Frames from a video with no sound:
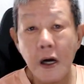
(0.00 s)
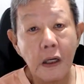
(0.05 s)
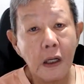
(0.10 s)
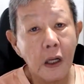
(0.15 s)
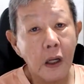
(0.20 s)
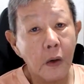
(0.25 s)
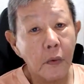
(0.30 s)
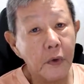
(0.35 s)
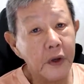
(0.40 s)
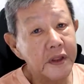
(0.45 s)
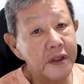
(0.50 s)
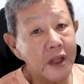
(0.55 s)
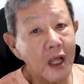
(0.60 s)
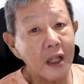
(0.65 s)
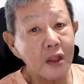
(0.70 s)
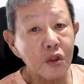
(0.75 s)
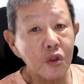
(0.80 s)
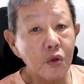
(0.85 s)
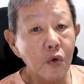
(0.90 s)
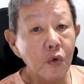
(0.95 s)
we take
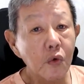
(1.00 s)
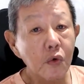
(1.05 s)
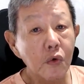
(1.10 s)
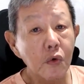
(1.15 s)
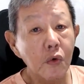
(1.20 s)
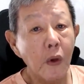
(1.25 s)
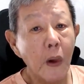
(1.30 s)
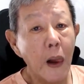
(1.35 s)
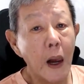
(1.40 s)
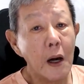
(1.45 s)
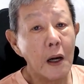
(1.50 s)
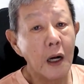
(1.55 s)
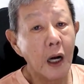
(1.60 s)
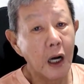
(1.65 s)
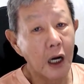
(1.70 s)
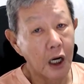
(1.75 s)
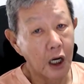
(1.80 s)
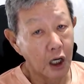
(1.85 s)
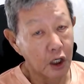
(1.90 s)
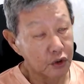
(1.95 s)
two
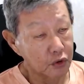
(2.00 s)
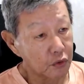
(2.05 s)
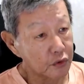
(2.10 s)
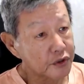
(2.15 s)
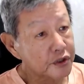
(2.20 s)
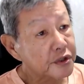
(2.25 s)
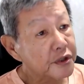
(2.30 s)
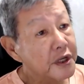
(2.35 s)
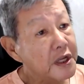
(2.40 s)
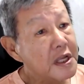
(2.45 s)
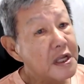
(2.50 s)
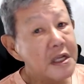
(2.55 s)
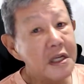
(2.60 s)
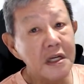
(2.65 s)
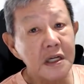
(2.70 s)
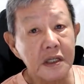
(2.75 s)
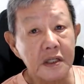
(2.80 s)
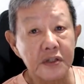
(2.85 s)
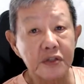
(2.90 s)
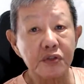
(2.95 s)
uh, to three
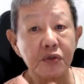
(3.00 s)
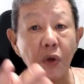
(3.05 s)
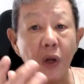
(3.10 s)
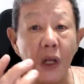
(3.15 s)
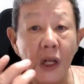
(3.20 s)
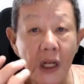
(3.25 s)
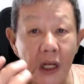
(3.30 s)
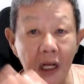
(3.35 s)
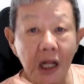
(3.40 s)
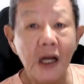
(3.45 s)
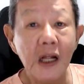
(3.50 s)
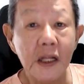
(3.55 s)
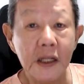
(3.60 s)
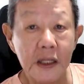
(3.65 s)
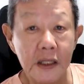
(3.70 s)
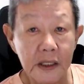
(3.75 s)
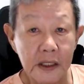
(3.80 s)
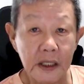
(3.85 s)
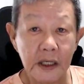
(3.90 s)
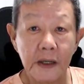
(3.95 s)
years to learn
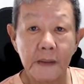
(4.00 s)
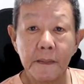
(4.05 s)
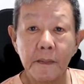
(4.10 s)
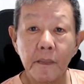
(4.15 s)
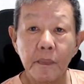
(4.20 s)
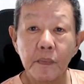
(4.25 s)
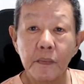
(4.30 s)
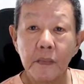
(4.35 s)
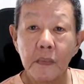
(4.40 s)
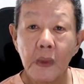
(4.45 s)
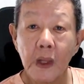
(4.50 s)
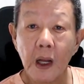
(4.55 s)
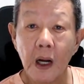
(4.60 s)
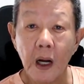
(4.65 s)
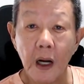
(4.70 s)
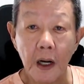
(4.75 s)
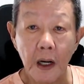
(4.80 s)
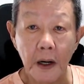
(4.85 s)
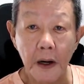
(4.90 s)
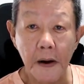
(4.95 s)

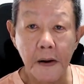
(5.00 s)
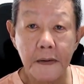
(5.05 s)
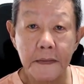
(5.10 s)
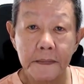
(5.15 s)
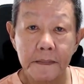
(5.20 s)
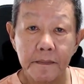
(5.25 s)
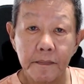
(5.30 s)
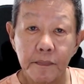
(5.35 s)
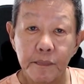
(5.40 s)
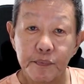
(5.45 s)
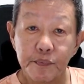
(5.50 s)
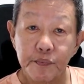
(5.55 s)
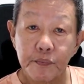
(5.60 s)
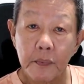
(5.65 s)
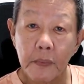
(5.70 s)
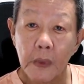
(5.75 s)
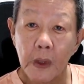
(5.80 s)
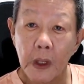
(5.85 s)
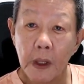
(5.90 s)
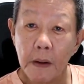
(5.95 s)
uh,
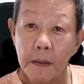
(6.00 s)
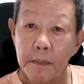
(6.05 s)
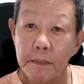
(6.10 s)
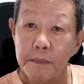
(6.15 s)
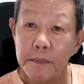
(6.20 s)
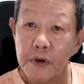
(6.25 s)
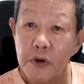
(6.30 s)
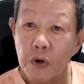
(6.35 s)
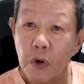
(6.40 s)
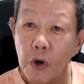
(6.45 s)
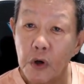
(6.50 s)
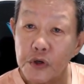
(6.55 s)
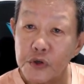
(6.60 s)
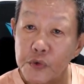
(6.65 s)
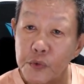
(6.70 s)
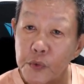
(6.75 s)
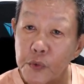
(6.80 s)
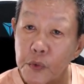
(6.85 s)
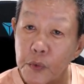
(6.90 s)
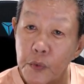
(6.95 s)
because
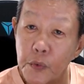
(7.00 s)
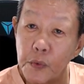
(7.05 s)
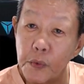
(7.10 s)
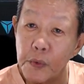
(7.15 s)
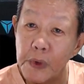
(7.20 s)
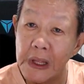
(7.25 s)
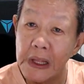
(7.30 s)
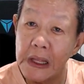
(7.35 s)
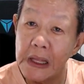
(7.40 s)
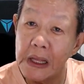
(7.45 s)
we